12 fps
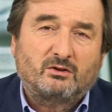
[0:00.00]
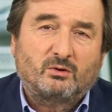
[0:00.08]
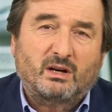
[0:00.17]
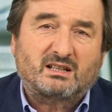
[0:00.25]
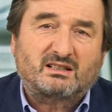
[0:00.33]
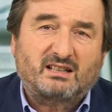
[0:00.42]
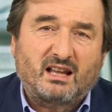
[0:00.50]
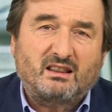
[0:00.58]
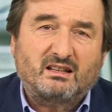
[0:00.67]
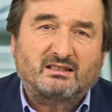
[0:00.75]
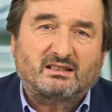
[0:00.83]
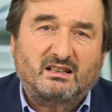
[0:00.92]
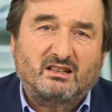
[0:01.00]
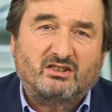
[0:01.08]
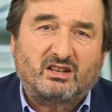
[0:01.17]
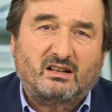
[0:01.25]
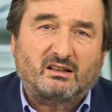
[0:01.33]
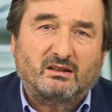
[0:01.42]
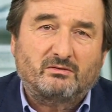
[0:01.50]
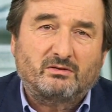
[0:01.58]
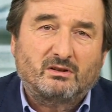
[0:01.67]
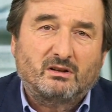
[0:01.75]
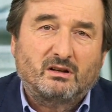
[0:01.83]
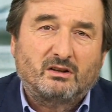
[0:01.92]
to extend this
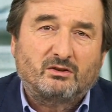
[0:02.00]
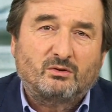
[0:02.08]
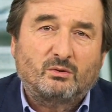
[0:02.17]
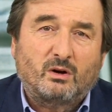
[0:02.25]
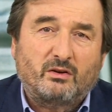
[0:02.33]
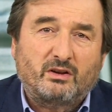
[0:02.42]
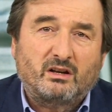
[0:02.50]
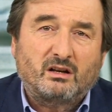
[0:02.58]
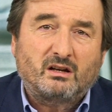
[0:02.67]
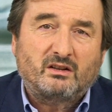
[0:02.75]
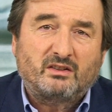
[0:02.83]
initiative to other